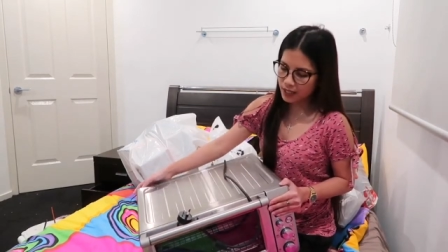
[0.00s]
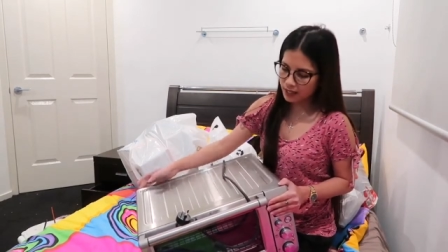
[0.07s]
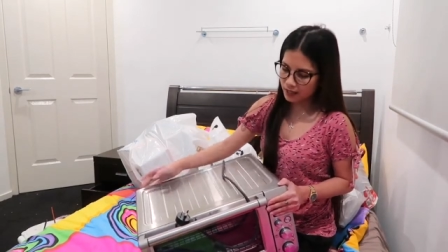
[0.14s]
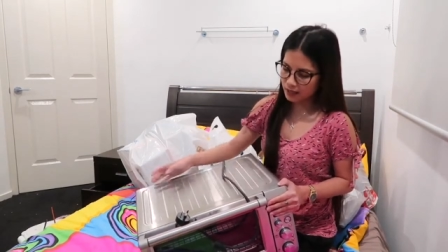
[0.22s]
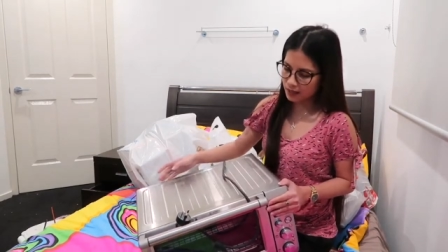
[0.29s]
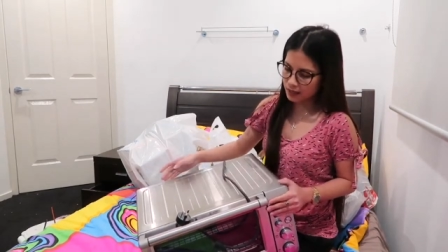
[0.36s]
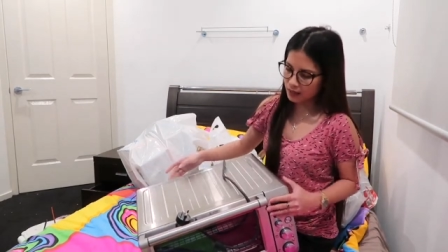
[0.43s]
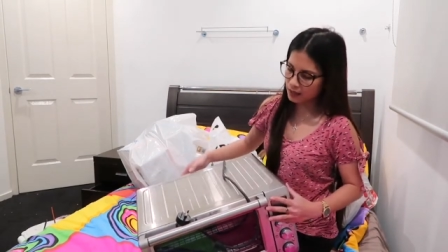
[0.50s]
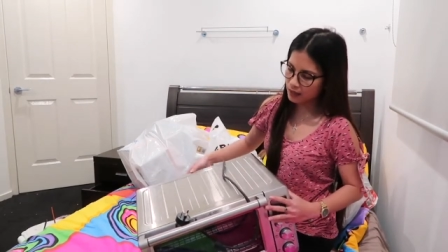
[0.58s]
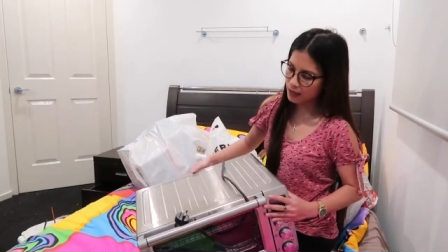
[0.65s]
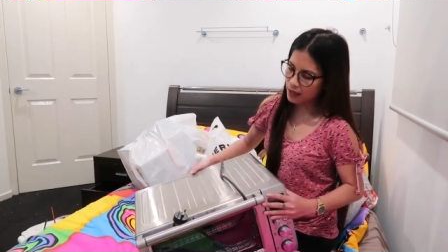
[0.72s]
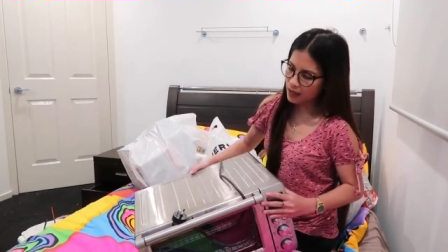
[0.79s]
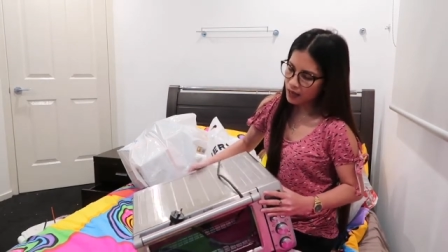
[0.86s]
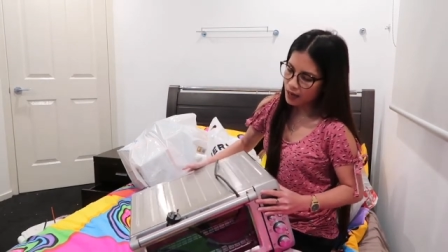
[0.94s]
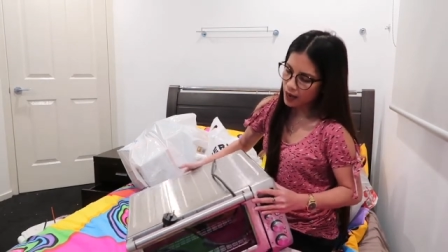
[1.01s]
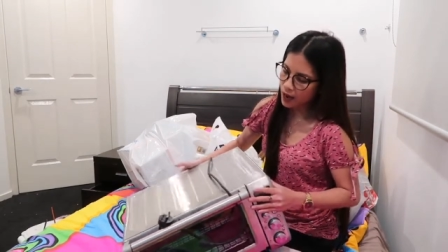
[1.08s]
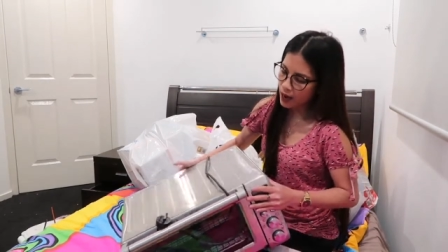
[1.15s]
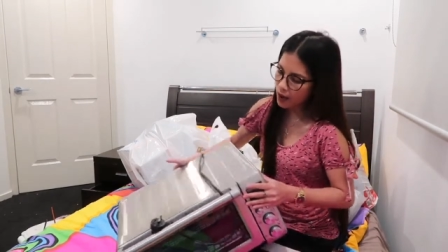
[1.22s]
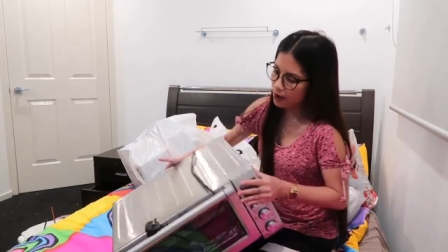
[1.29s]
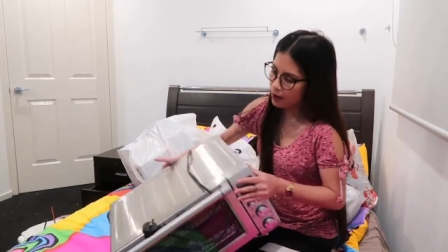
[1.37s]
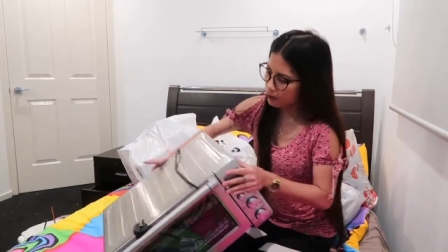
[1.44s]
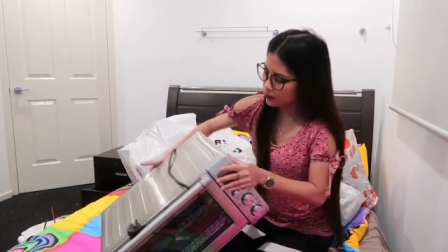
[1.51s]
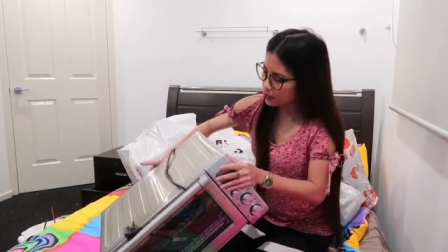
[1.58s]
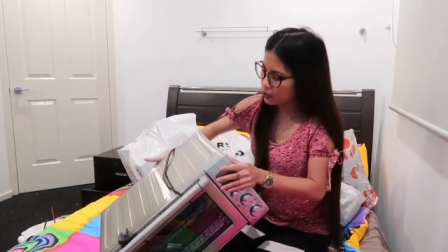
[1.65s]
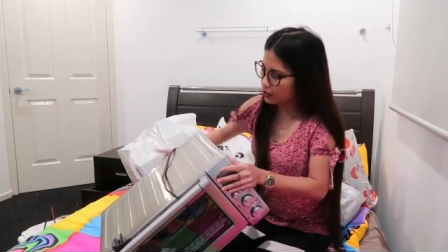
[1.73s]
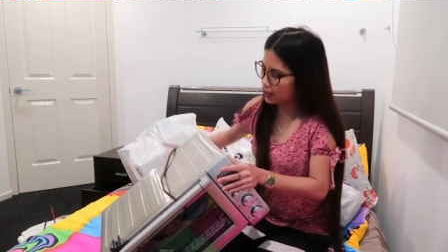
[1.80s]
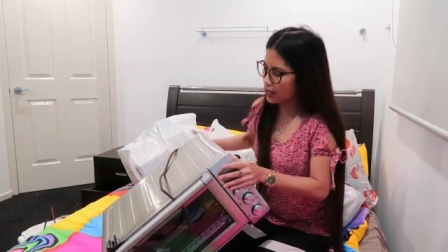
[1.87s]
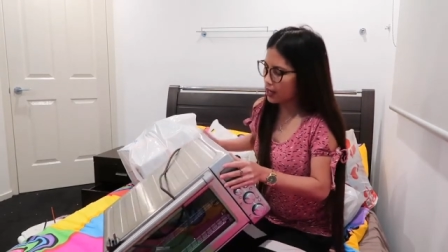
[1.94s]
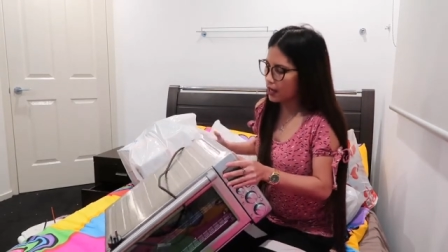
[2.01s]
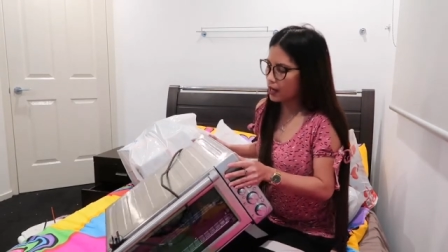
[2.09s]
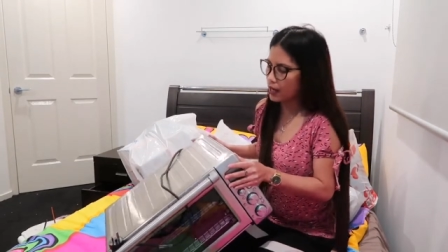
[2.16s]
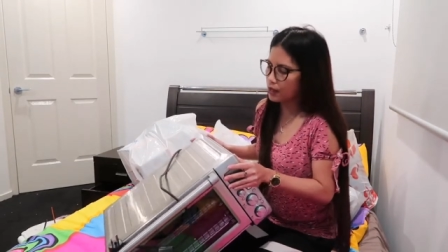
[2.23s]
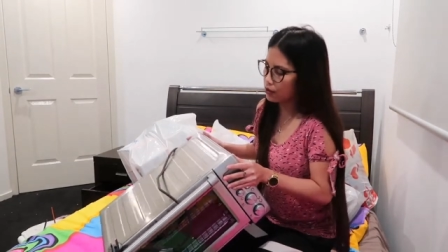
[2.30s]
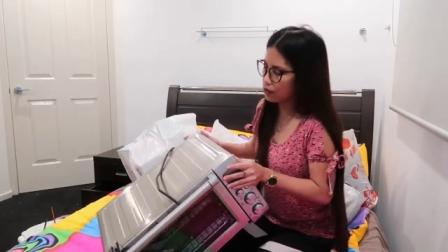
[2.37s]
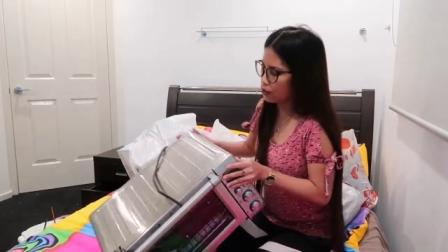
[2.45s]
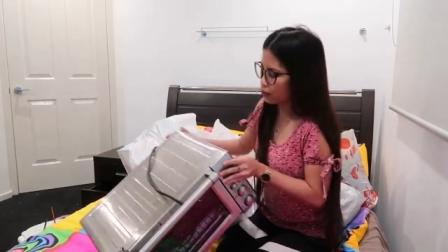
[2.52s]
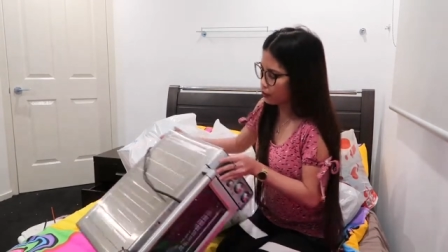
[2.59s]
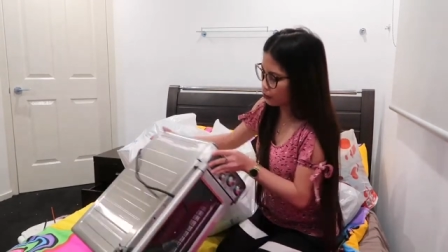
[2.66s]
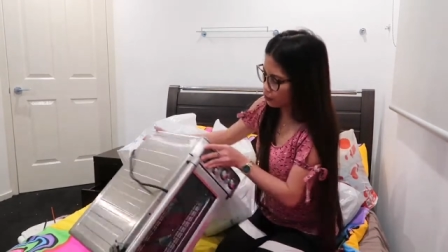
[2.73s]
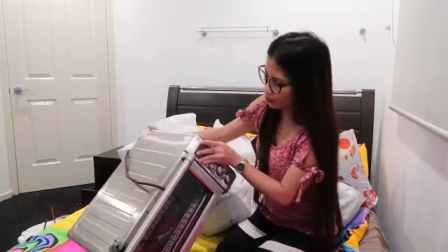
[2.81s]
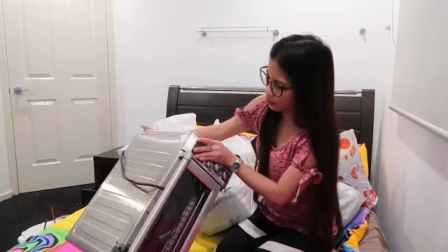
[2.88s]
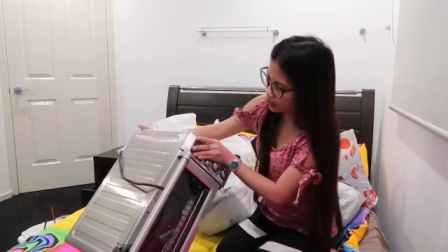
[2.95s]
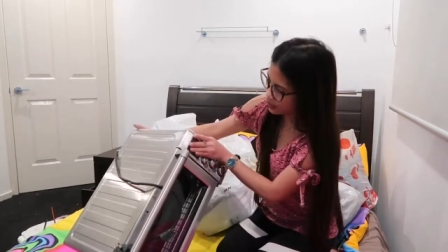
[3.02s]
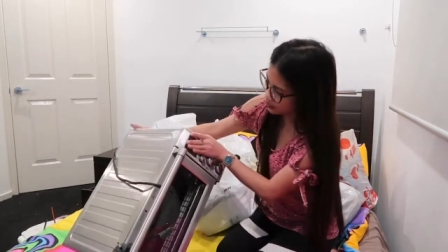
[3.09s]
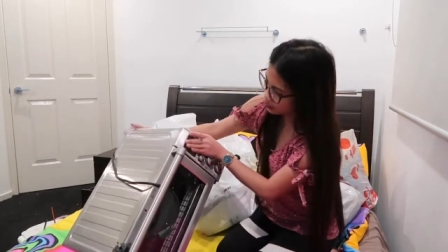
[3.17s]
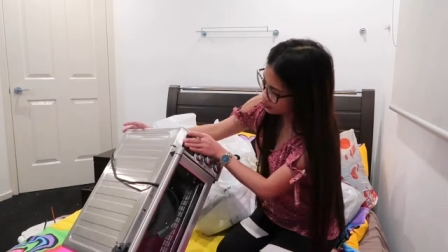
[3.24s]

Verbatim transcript: it's you can do, I